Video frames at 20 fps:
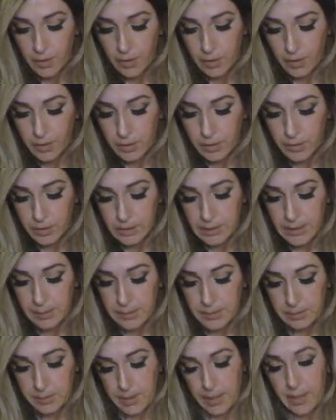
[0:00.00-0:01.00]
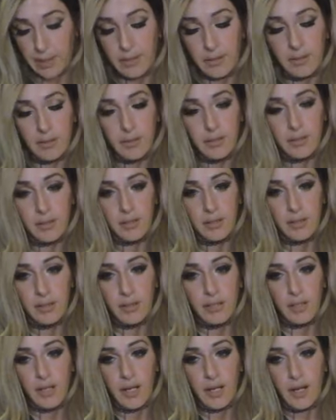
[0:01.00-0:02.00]
who tipped me,
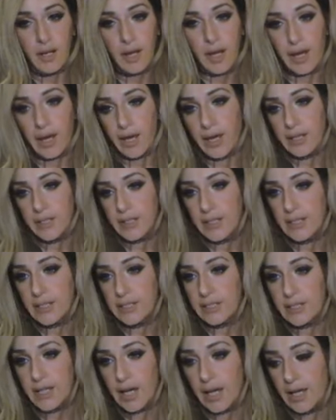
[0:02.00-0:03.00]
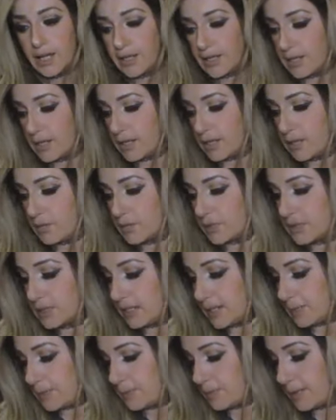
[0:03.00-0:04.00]
and he said he would
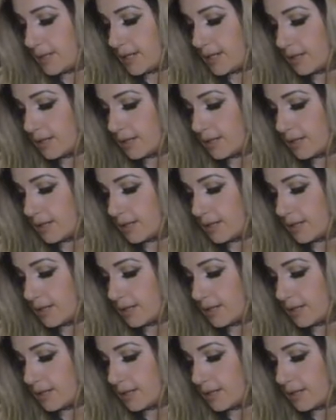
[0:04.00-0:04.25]
tip me